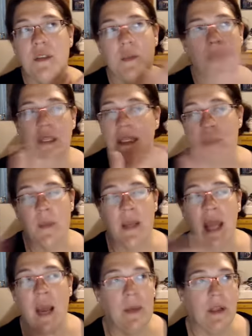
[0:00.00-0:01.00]
some other things have been
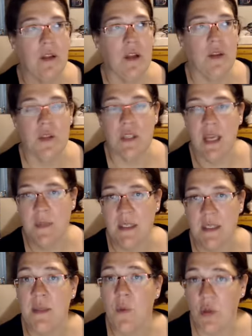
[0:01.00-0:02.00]
happening along those times,
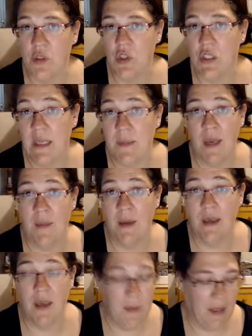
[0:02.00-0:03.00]
and some oils just keep
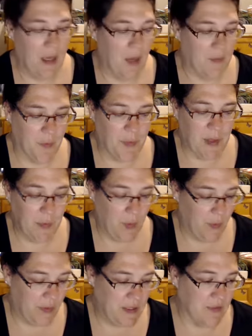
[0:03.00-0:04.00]
coming up for
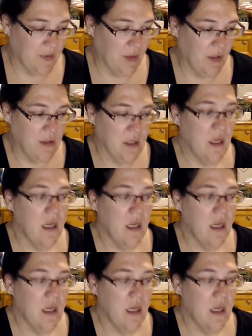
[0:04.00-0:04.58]
people with different